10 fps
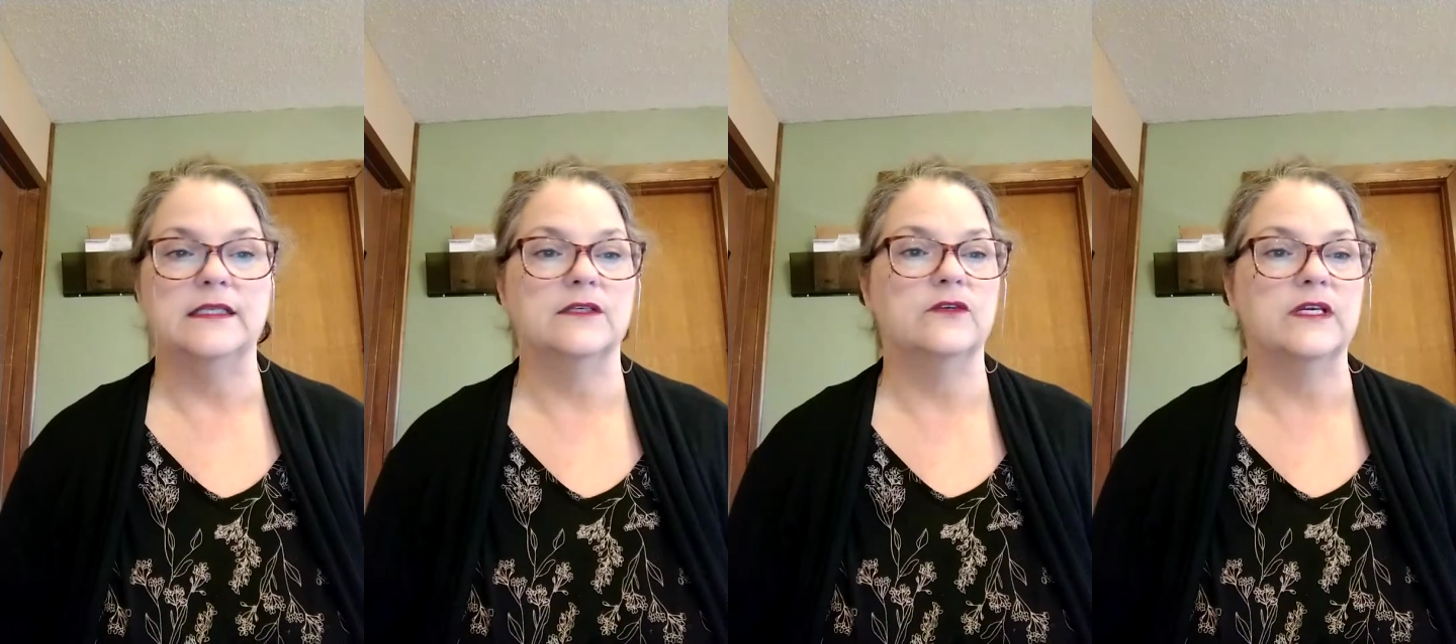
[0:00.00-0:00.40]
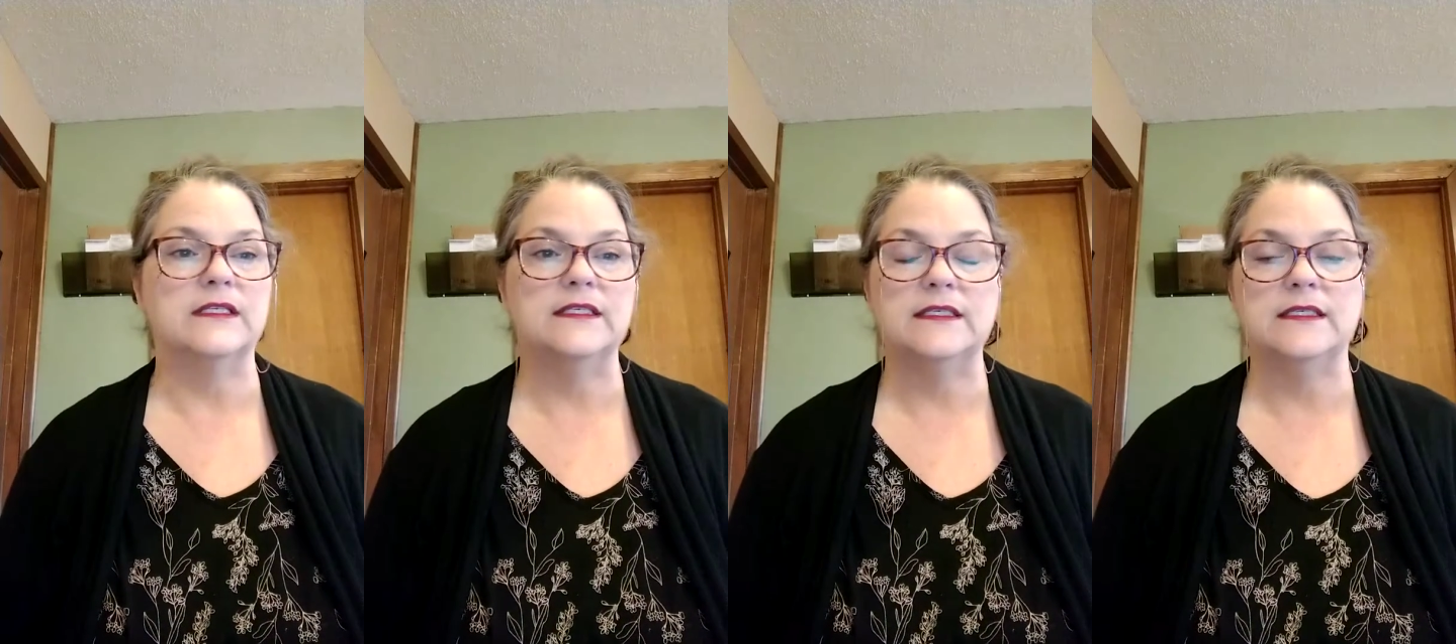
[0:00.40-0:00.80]
So
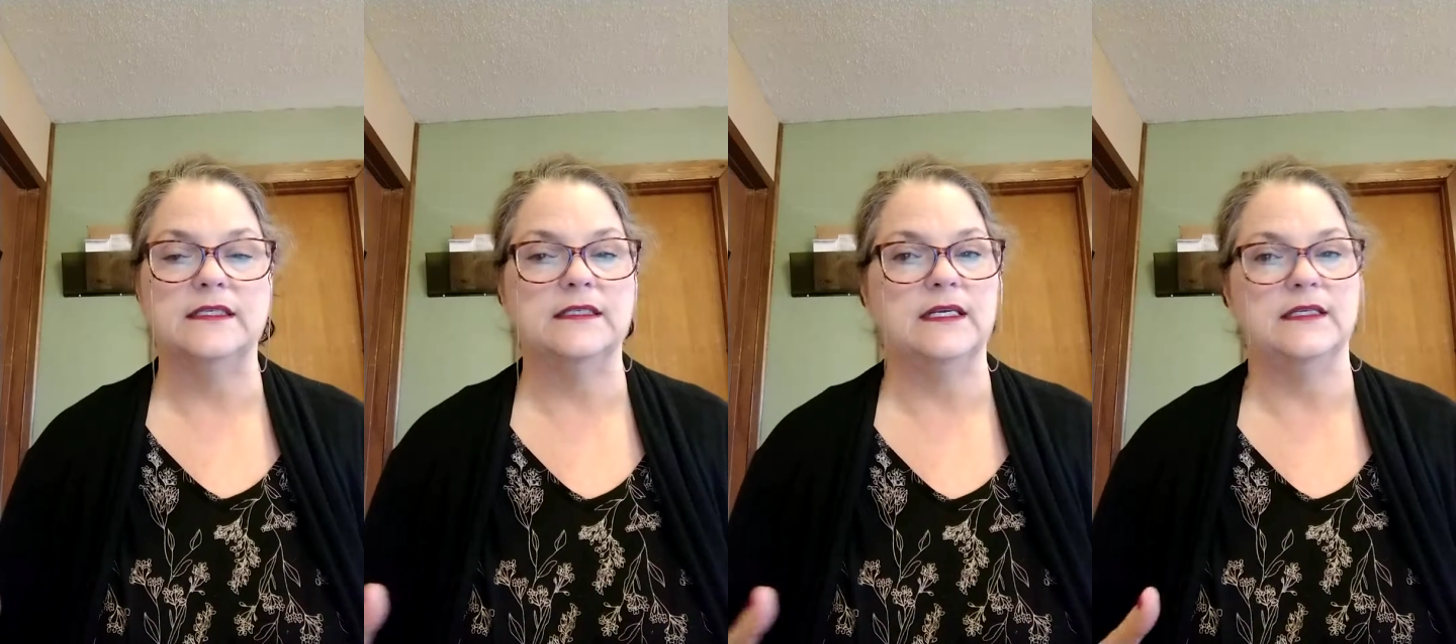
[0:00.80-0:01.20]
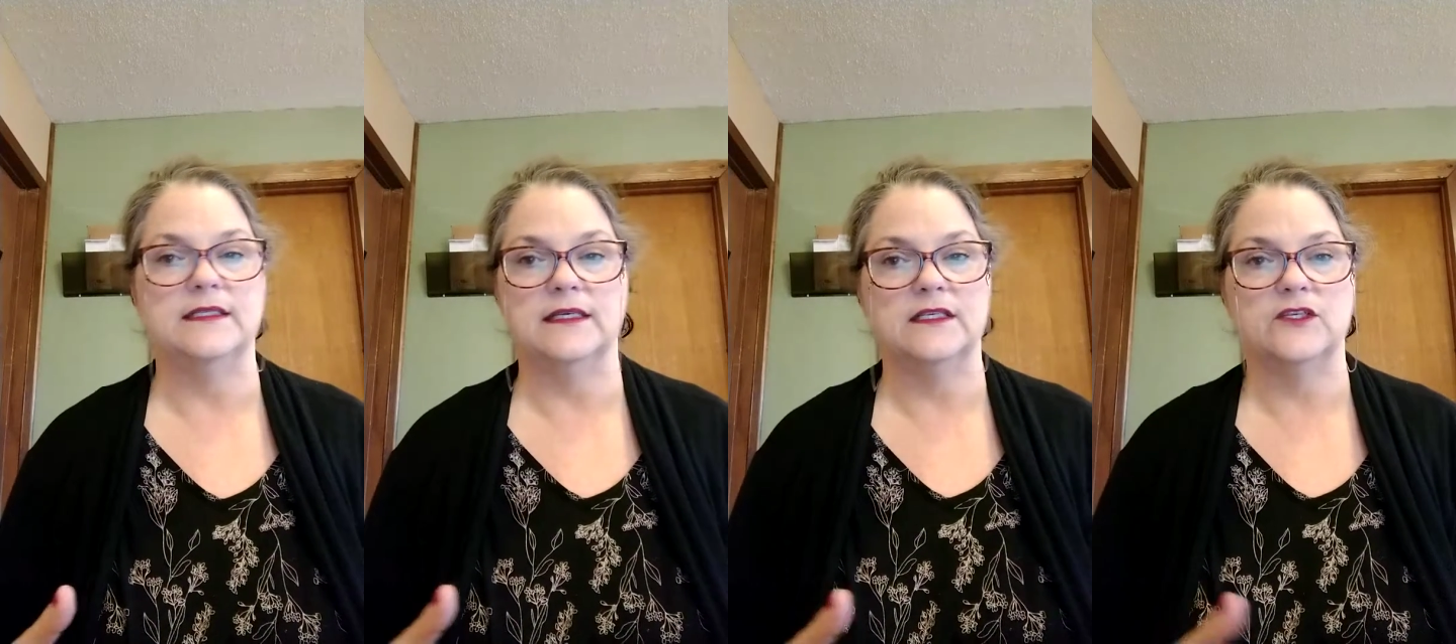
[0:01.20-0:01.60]
consistency
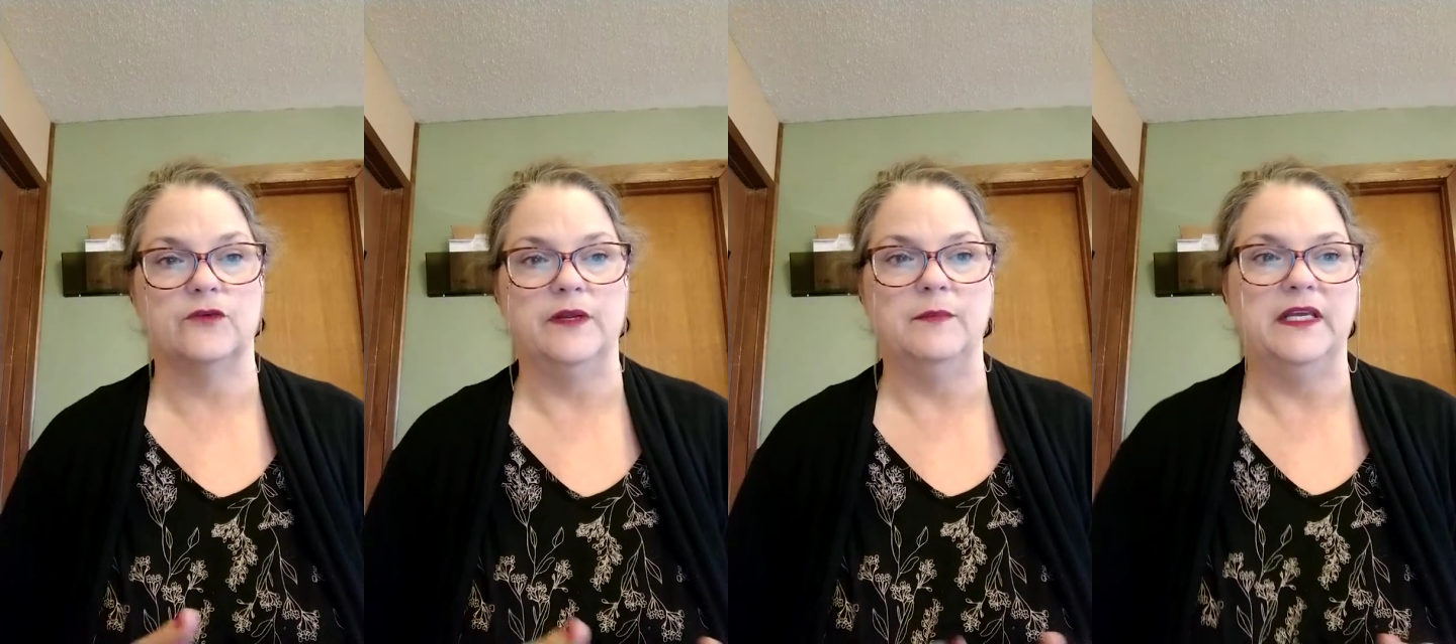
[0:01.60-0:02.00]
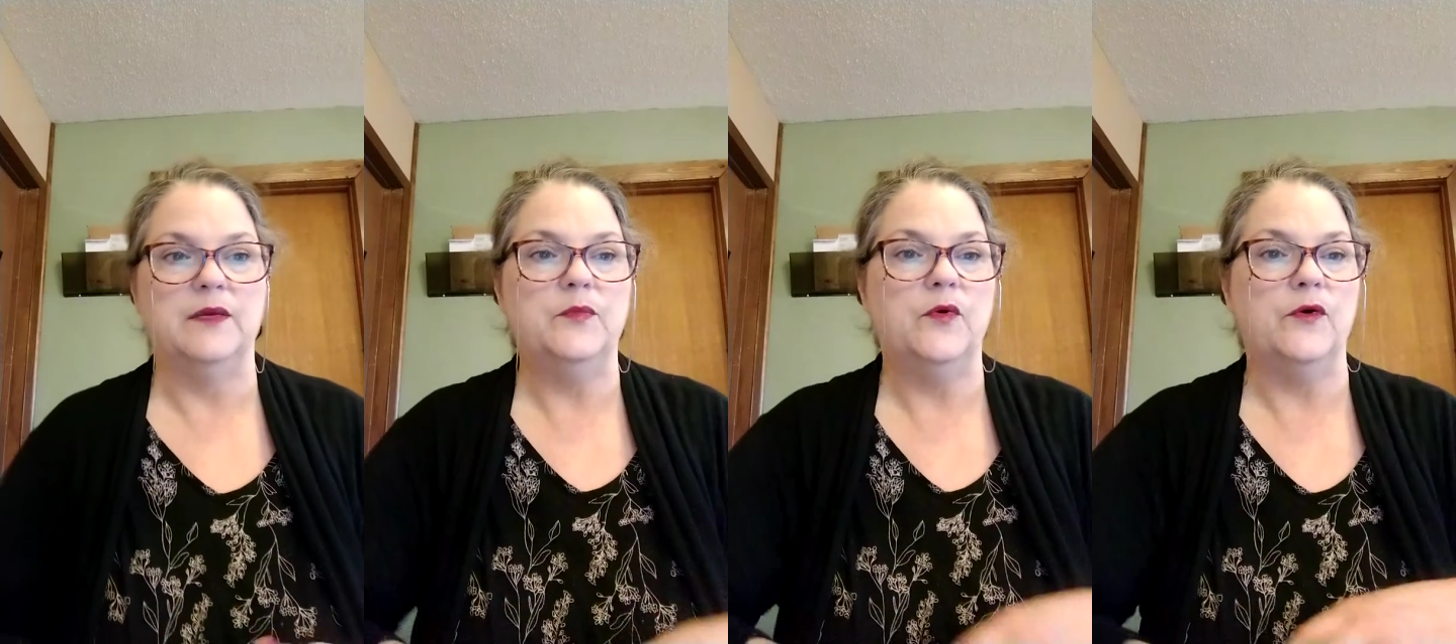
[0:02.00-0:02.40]
is extremely
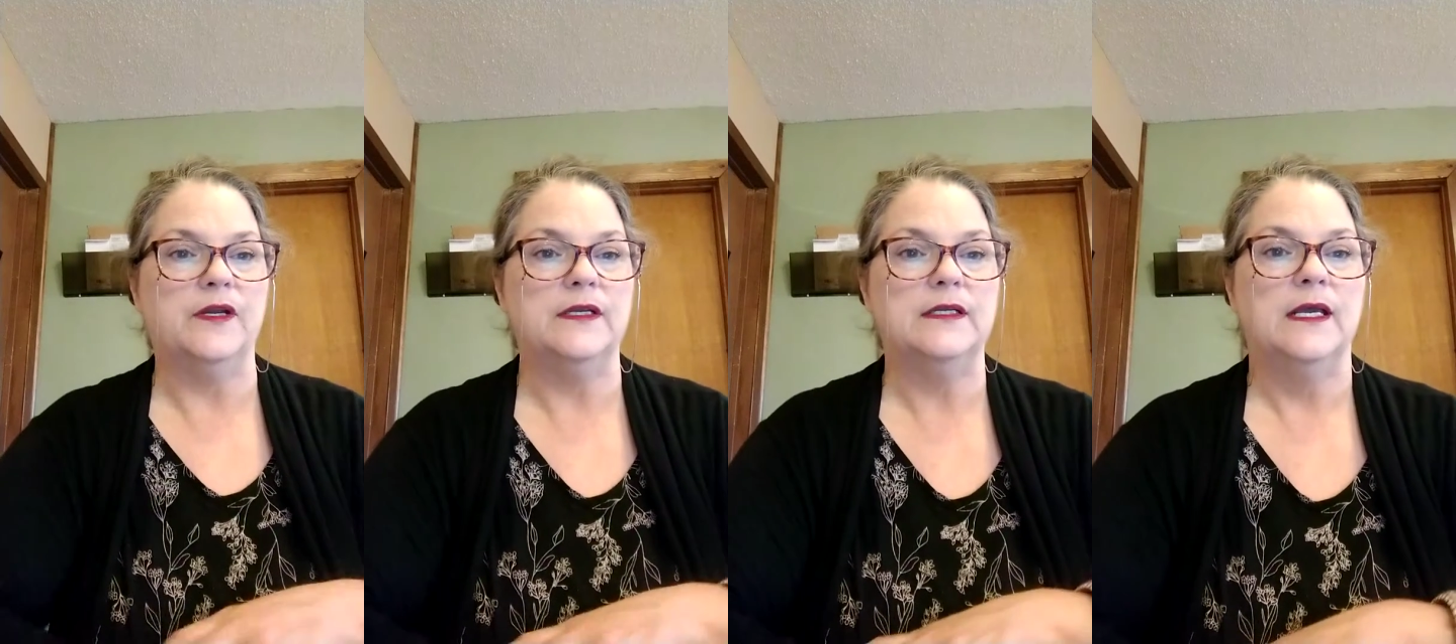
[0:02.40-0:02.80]
important.